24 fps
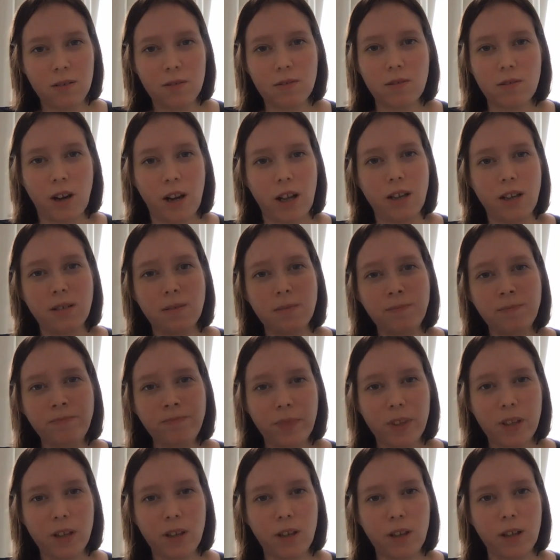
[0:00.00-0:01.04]
right?
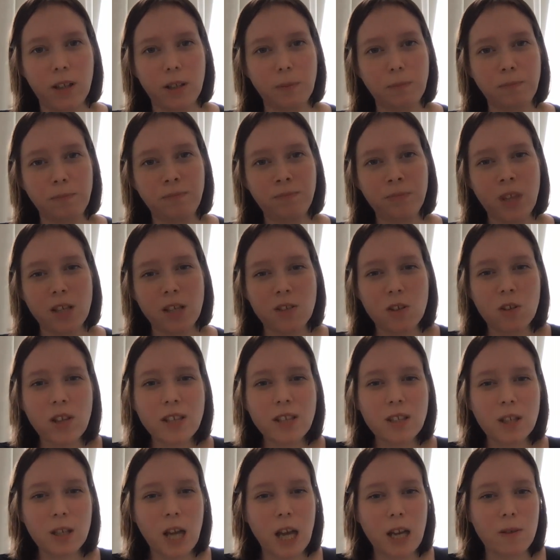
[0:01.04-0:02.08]
And so
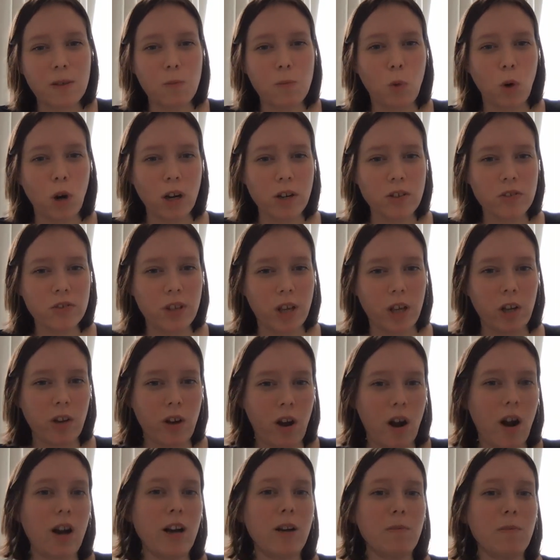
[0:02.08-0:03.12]
that's a kind of more subtle
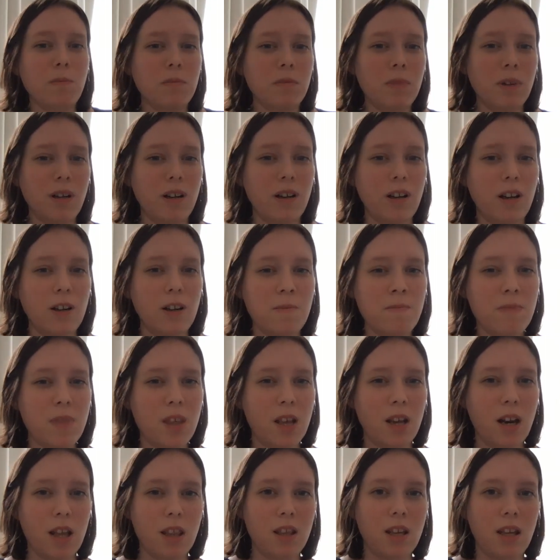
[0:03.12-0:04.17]
harm
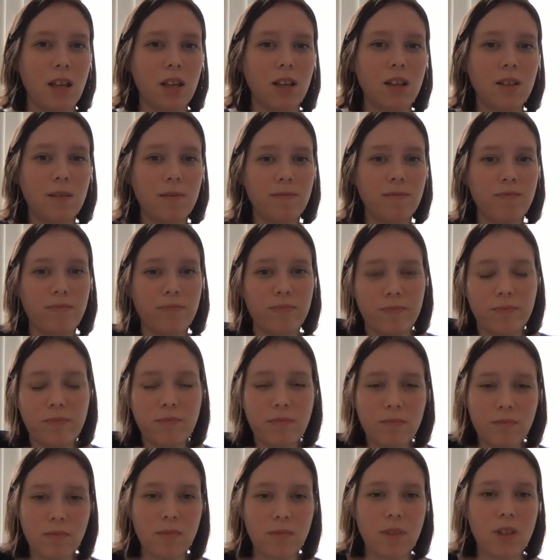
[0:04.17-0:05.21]
that I think
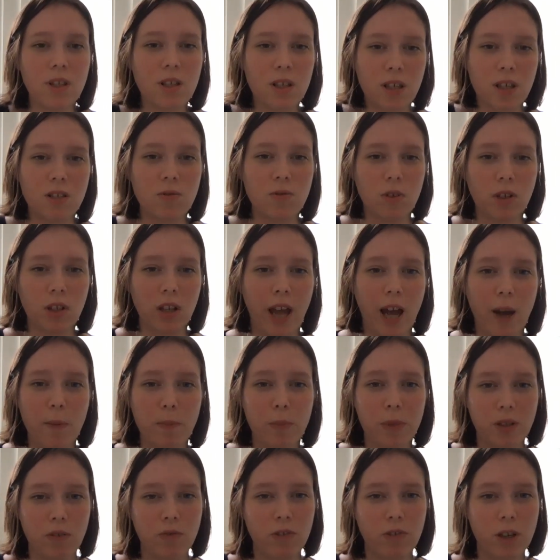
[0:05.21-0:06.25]
has really
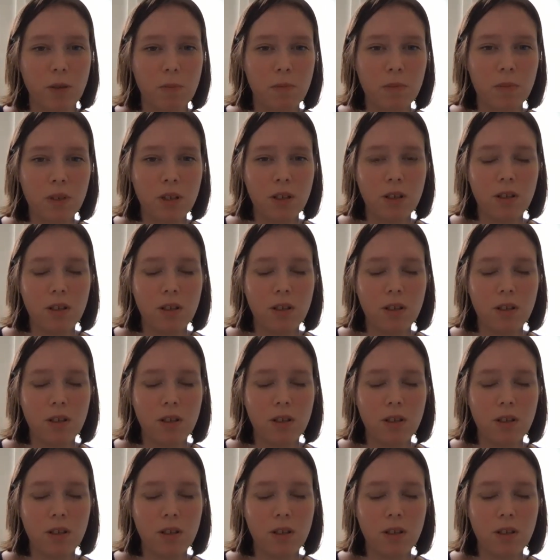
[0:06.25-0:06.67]
happened from